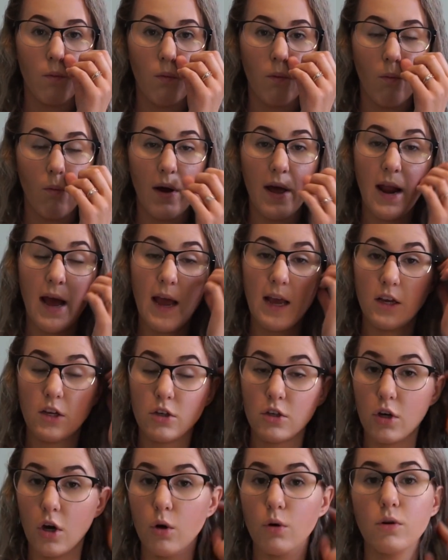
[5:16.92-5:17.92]
when I
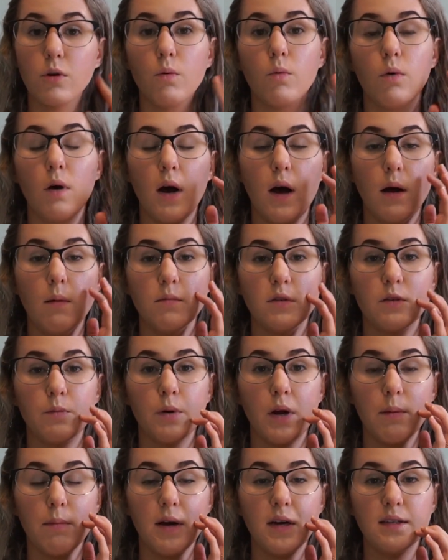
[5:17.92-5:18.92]
go to
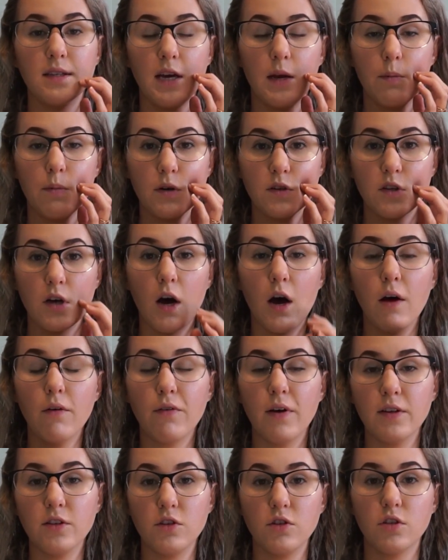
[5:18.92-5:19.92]
spray my diapers
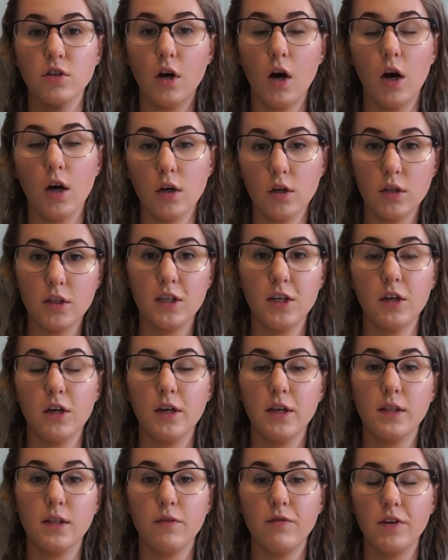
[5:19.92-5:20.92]
off, as you saw earlier
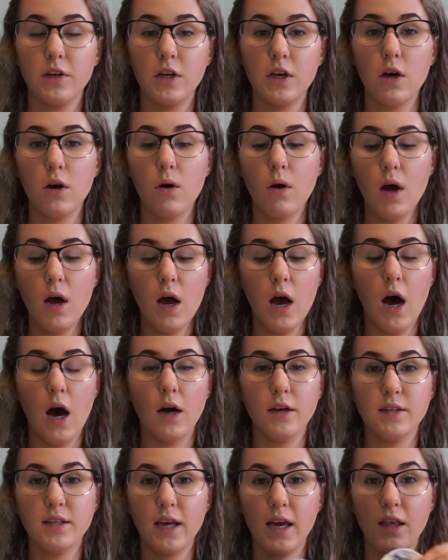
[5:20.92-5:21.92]
in the video,
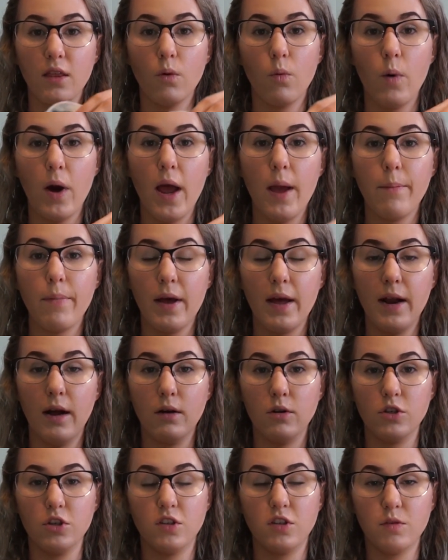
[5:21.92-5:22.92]
I'll take the wipe and
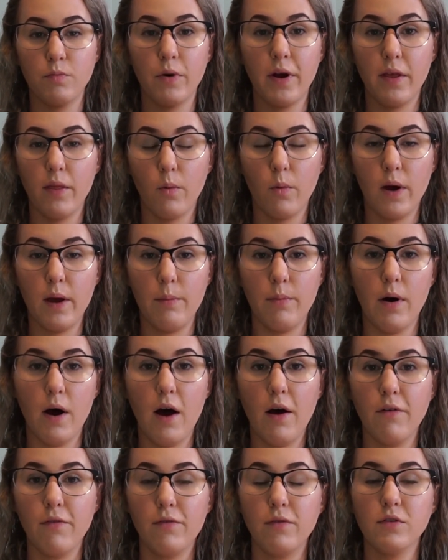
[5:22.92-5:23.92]
I'll just spray the wipe
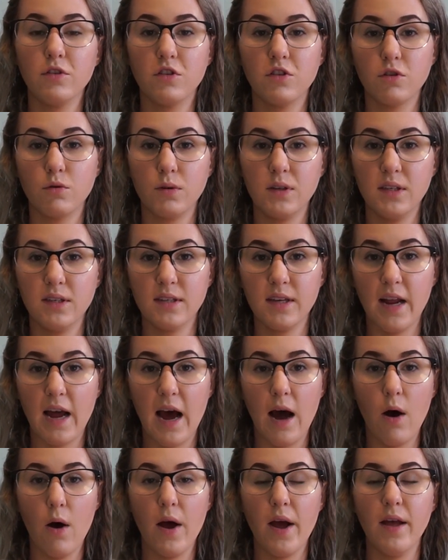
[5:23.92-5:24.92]
off, squeeze it
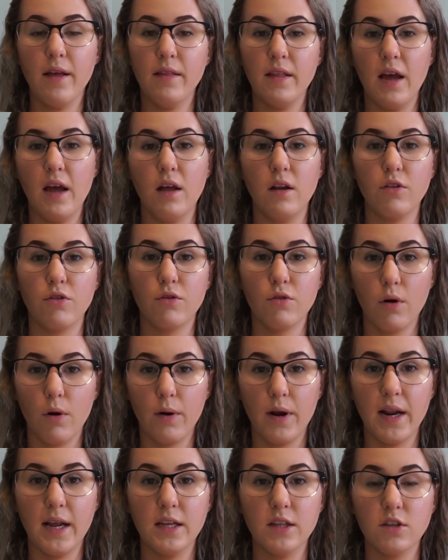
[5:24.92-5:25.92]
out, and then
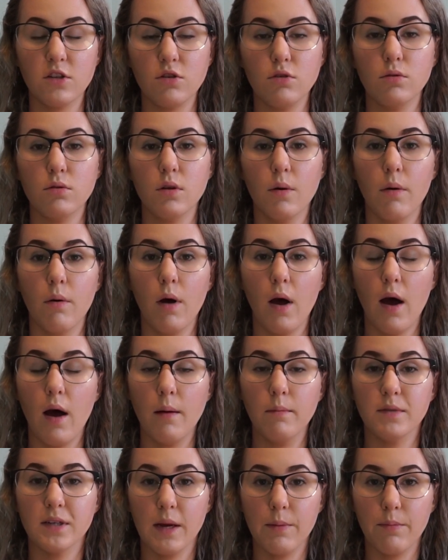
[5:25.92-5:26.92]
throw it into the
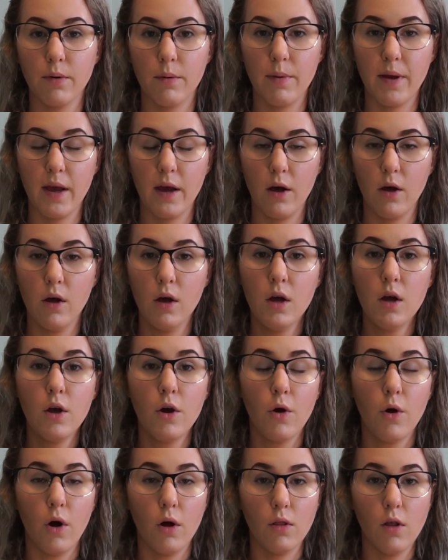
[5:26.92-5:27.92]
diaper pail
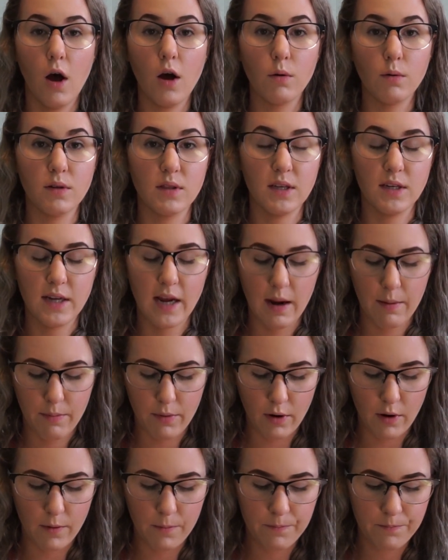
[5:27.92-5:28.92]
along with the
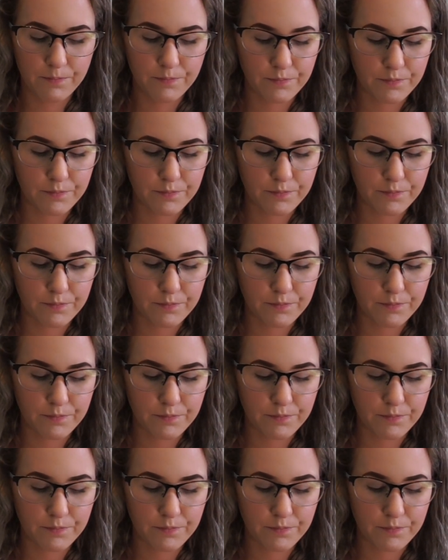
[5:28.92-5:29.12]
diaper.